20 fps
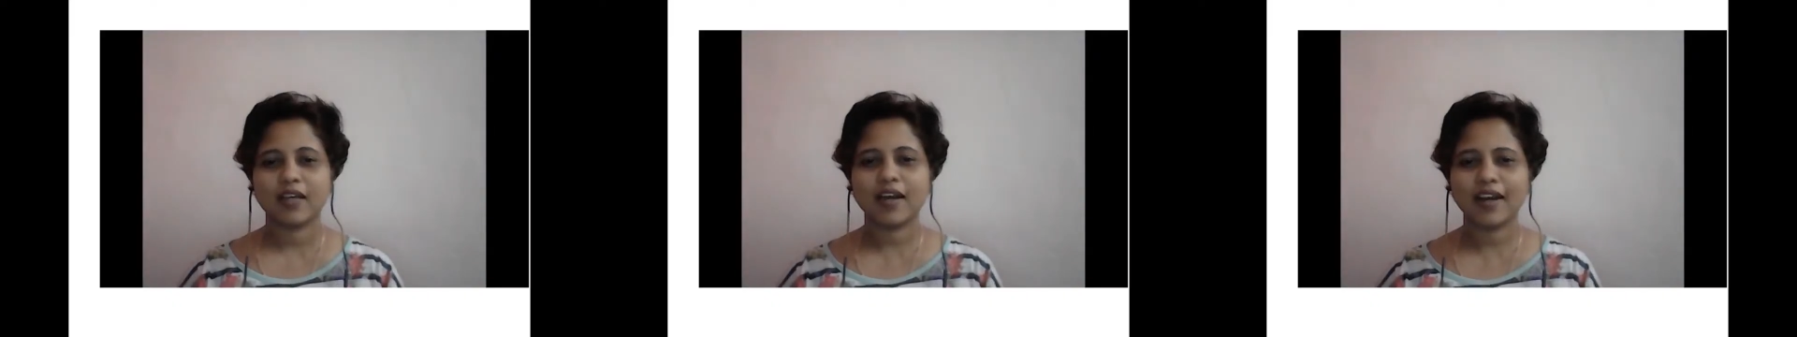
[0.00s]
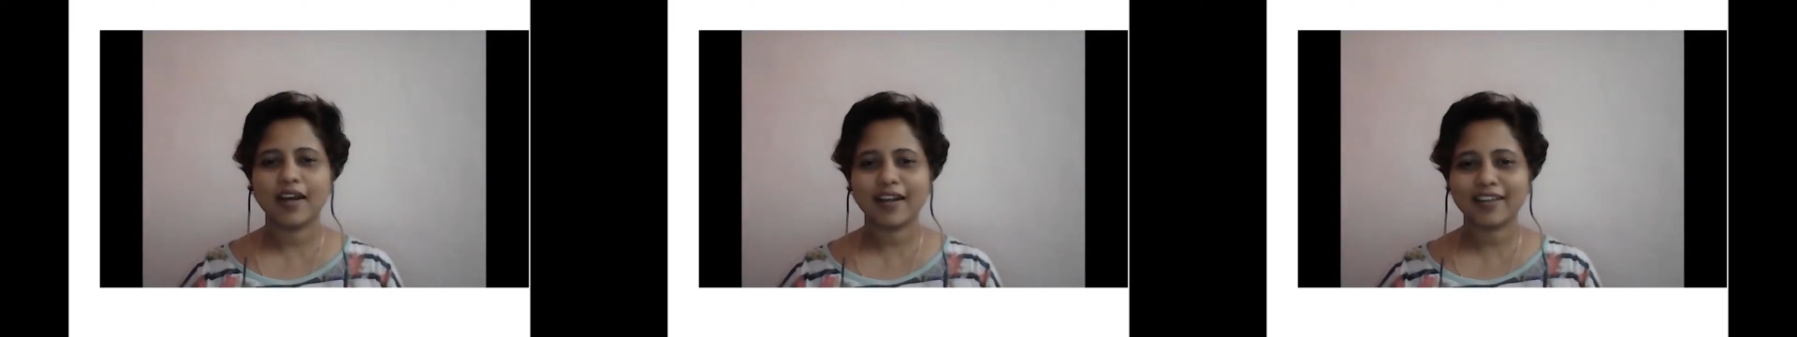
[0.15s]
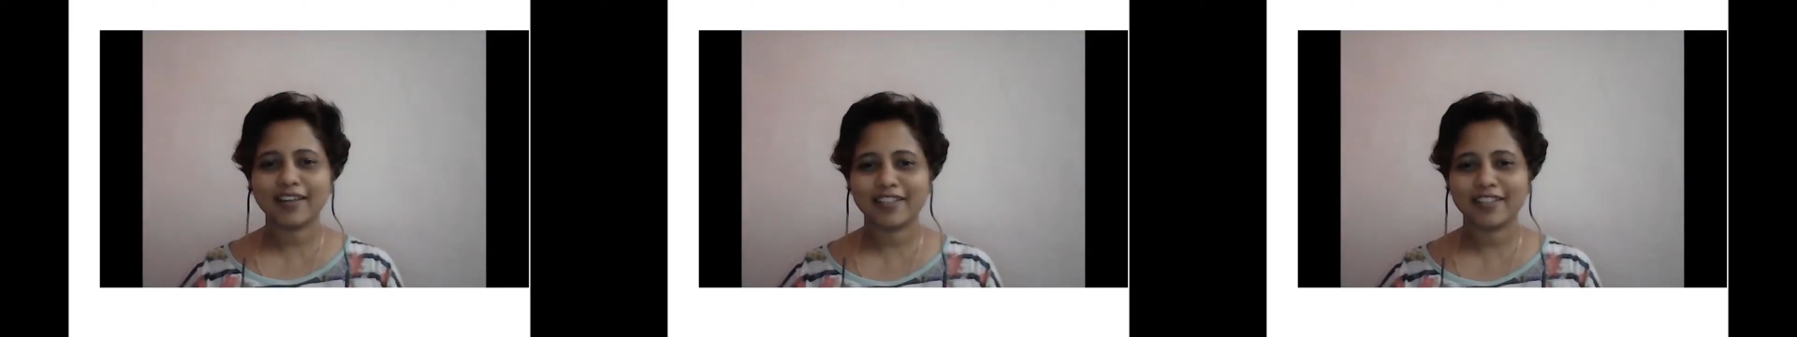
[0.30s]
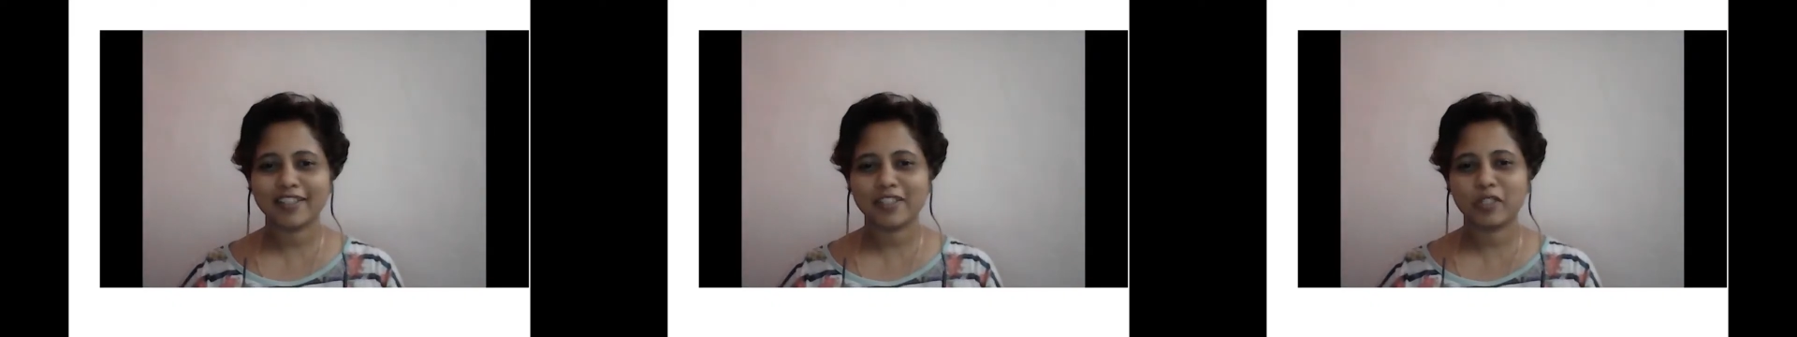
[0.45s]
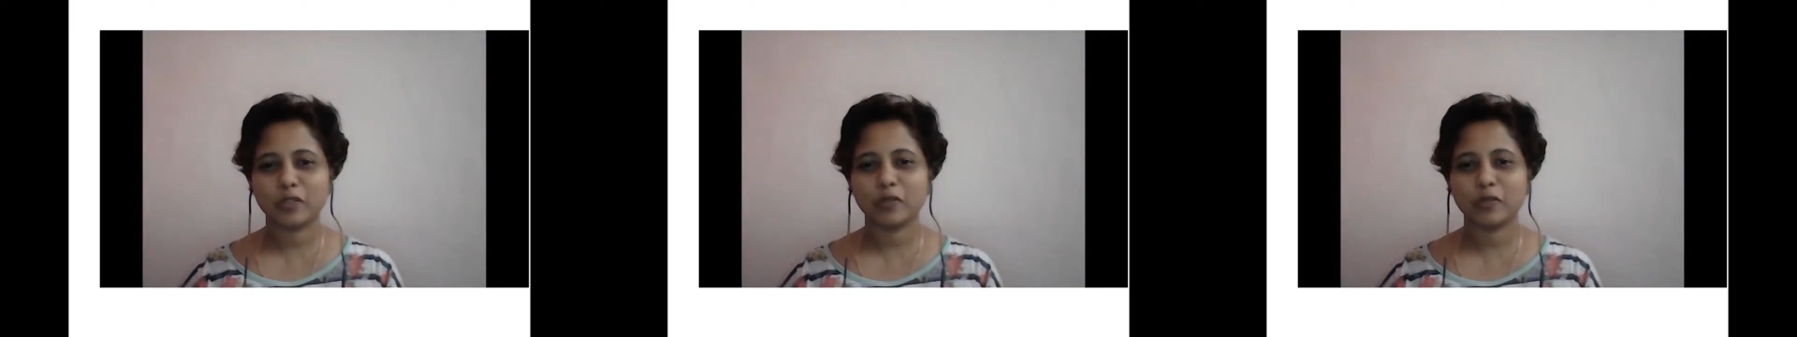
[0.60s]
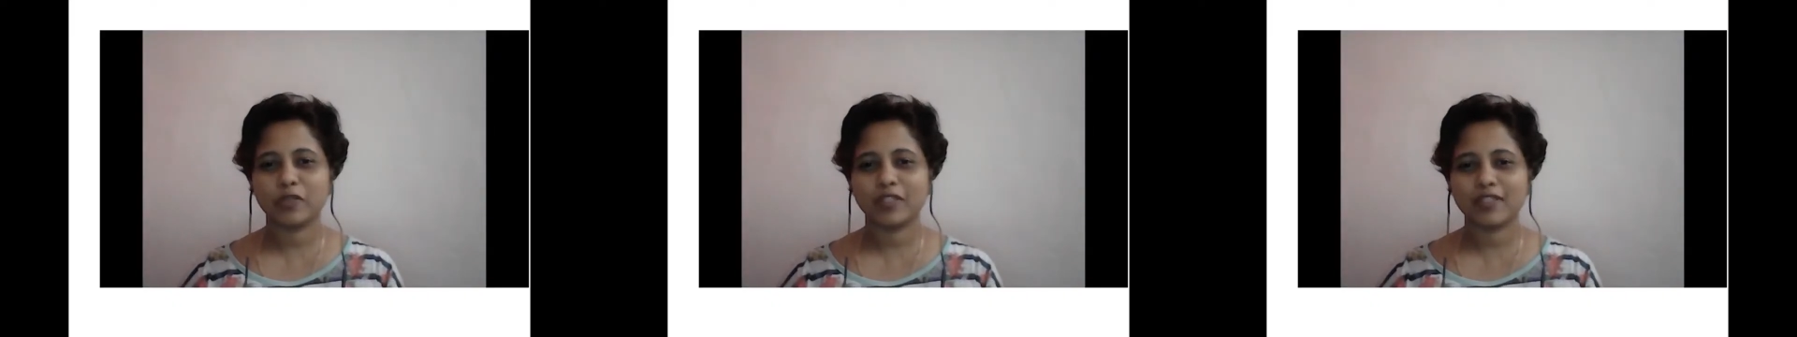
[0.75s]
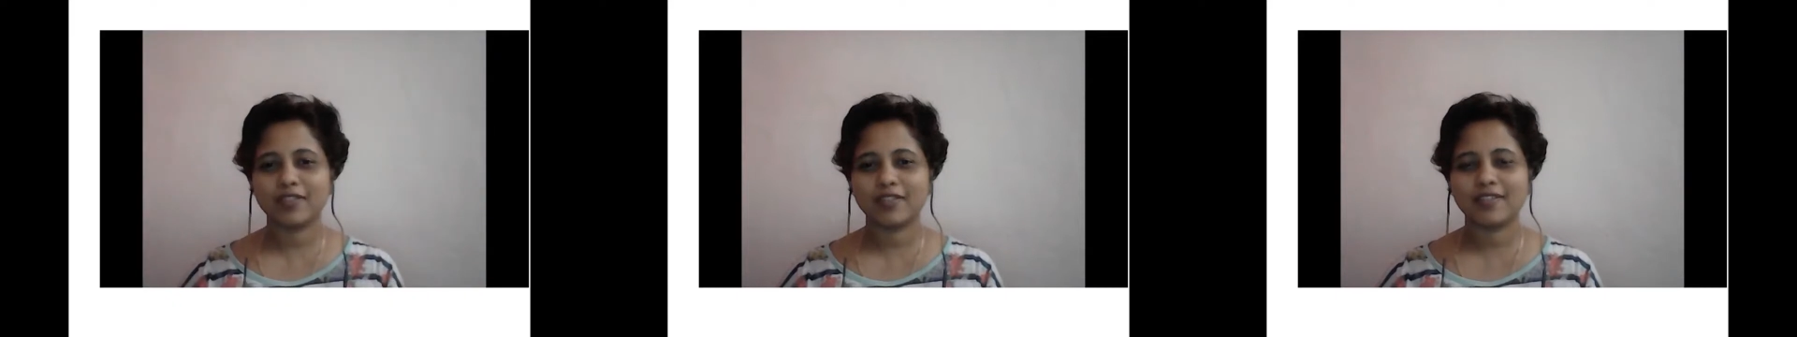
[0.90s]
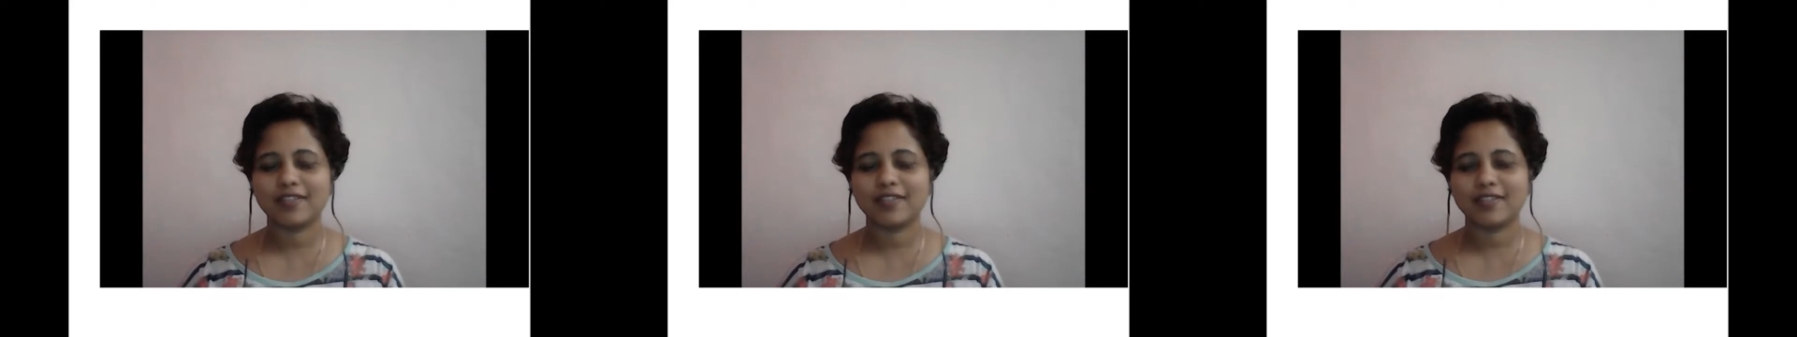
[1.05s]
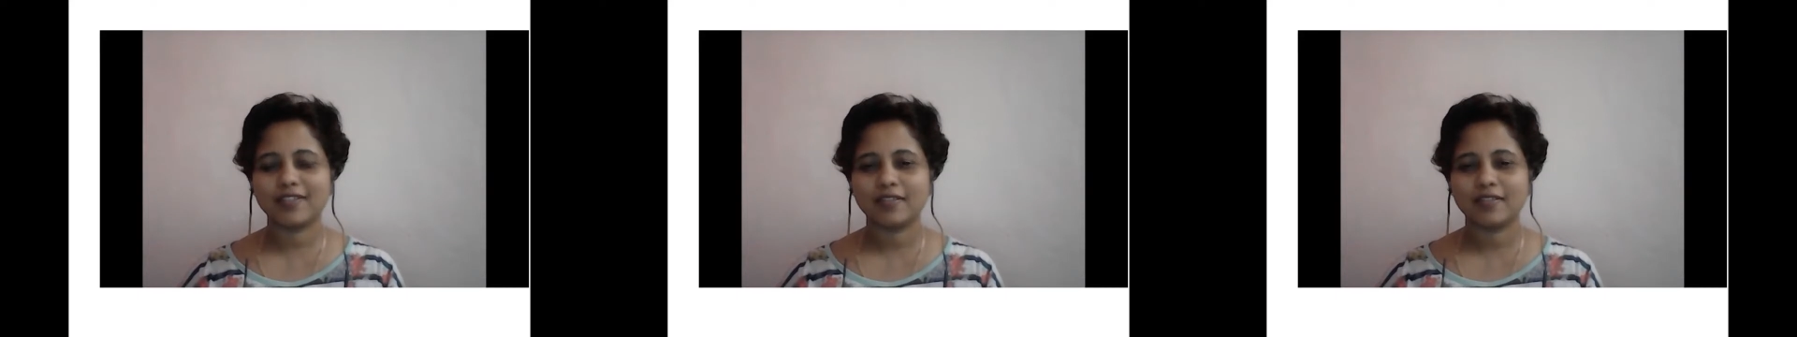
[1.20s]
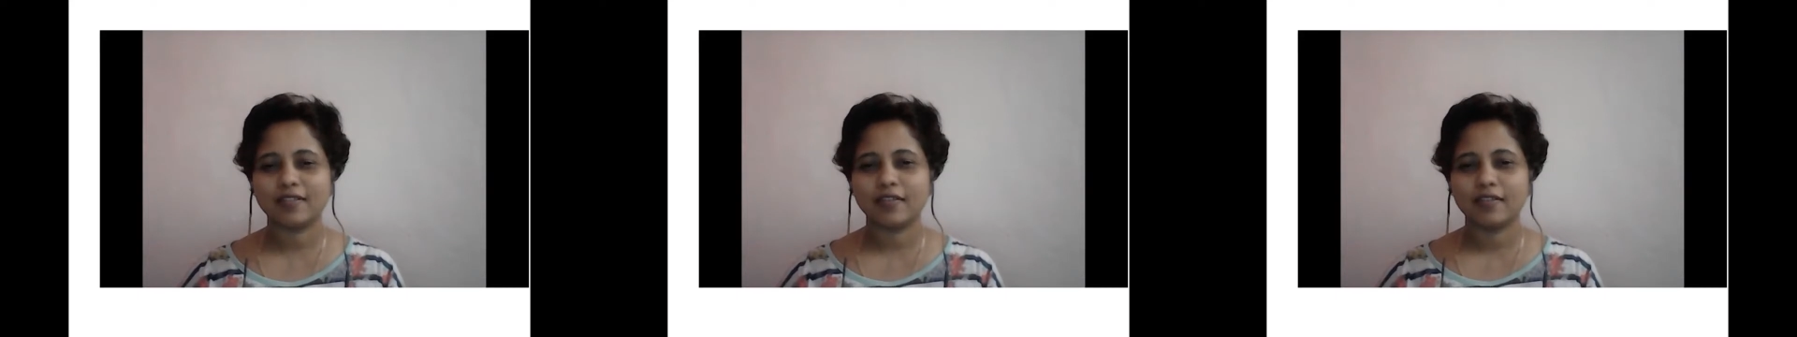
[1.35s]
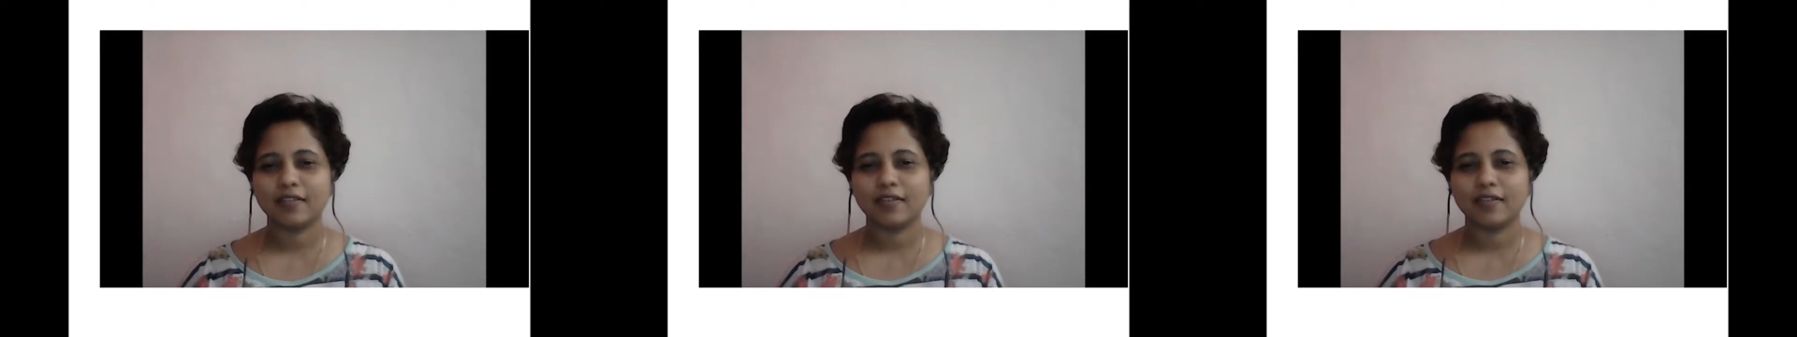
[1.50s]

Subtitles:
Hi, dear students.